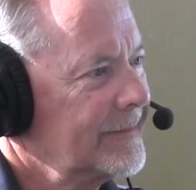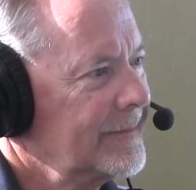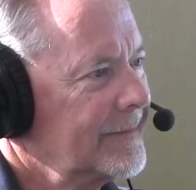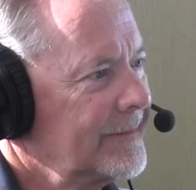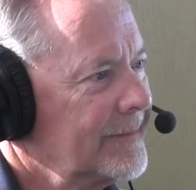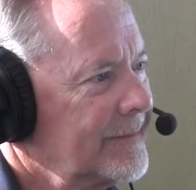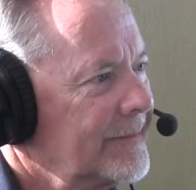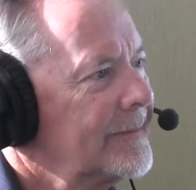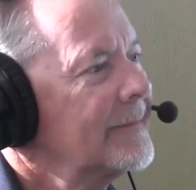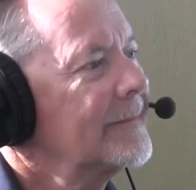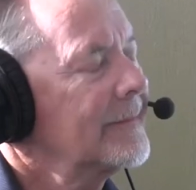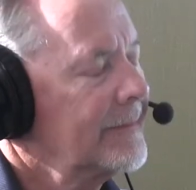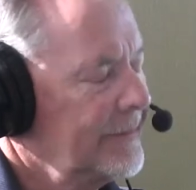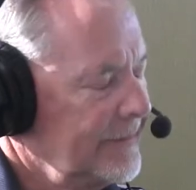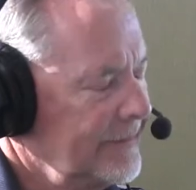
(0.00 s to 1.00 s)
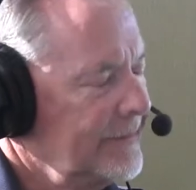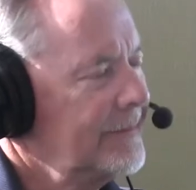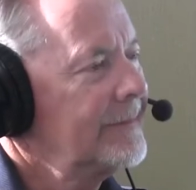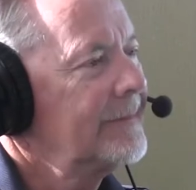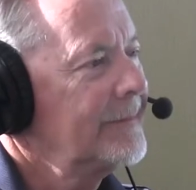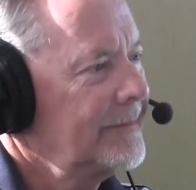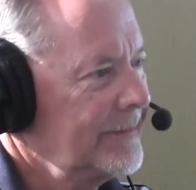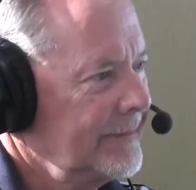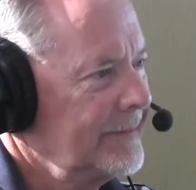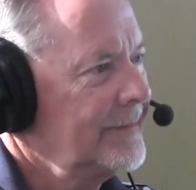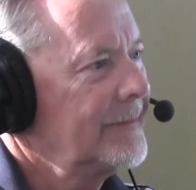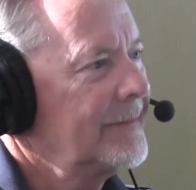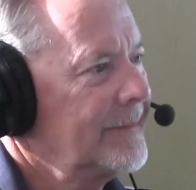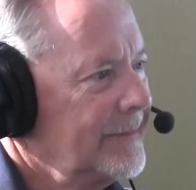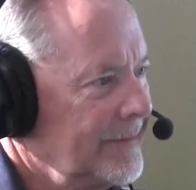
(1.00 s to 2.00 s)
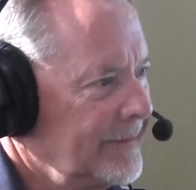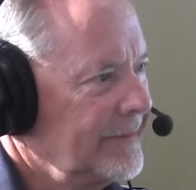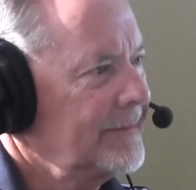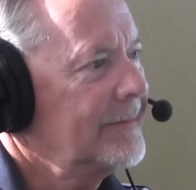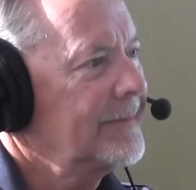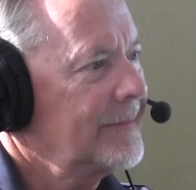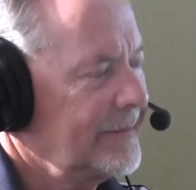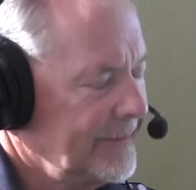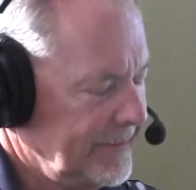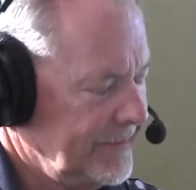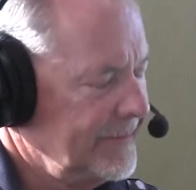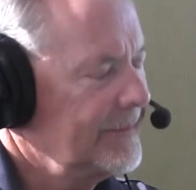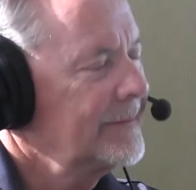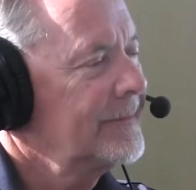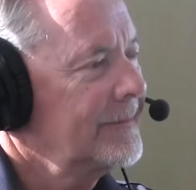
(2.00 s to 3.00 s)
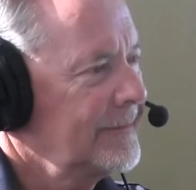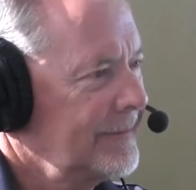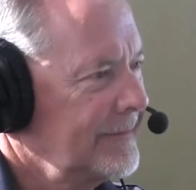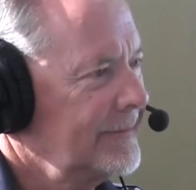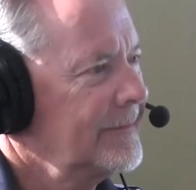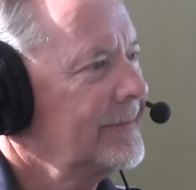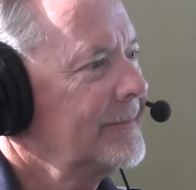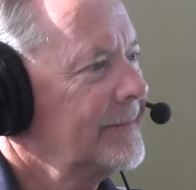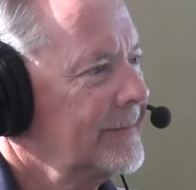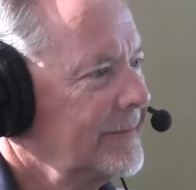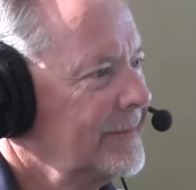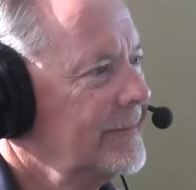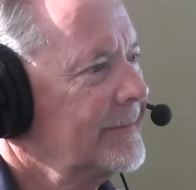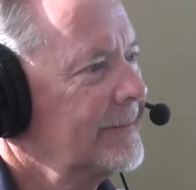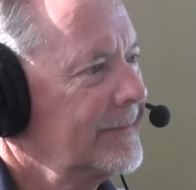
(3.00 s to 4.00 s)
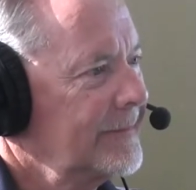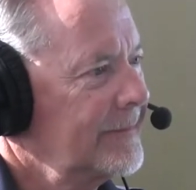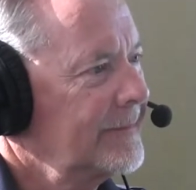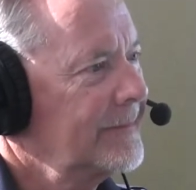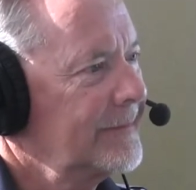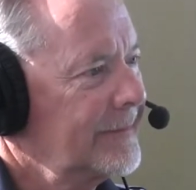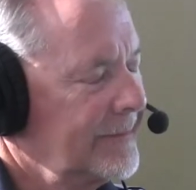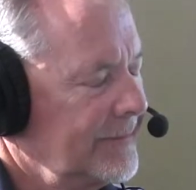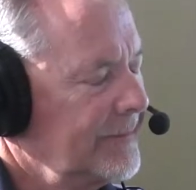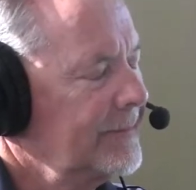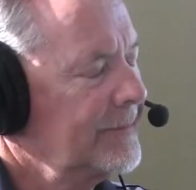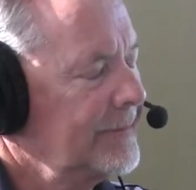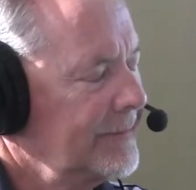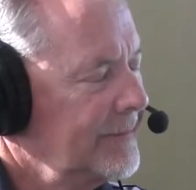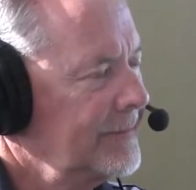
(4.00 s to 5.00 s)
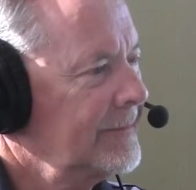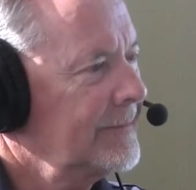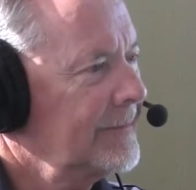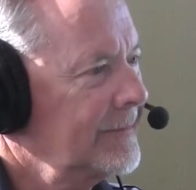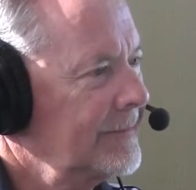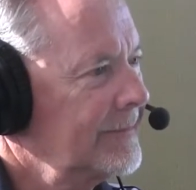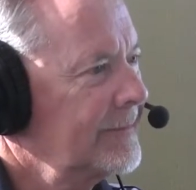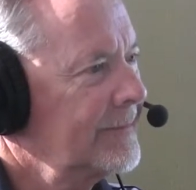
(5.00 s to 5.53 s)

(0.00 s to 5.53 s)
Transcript: balance playing uh, lacrosse. He made a travel team, tried out, made a travel team, mm -hmm.